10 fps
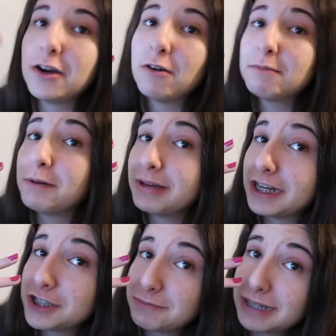know I'm not
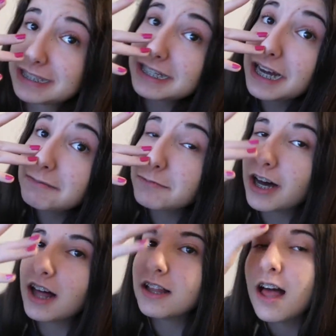managing my time
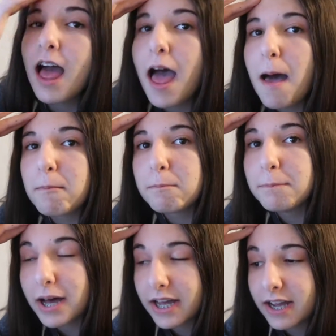well
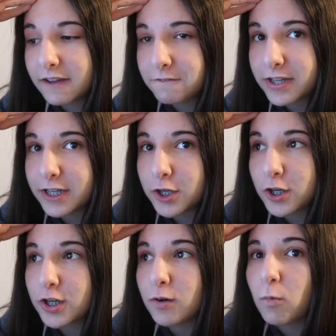but I
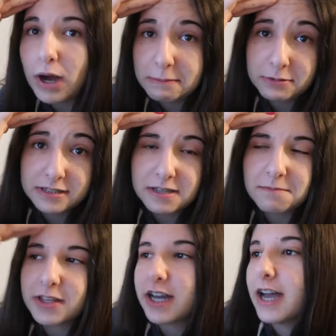figured why put
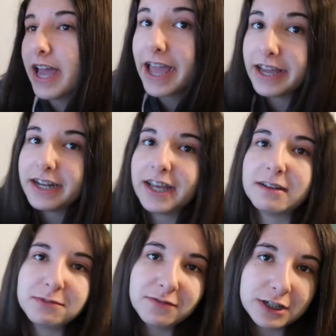something I hate
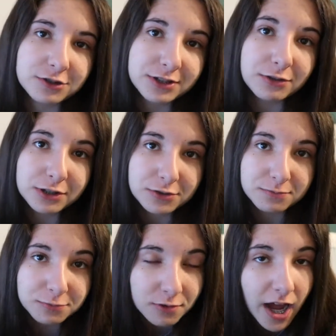and I'm eventually going to
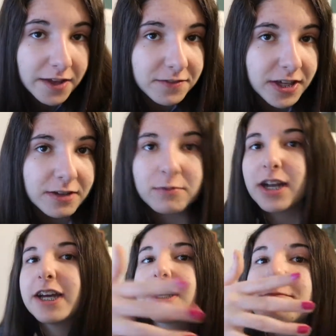private when
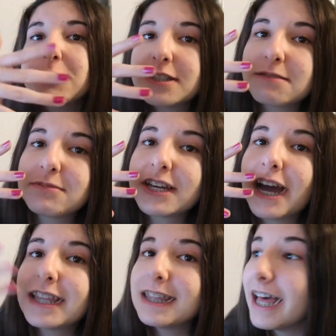I can put something
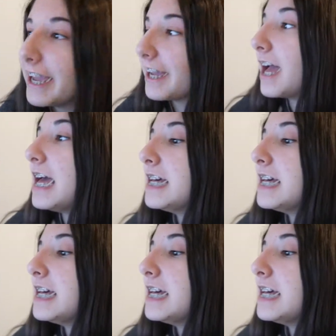I like.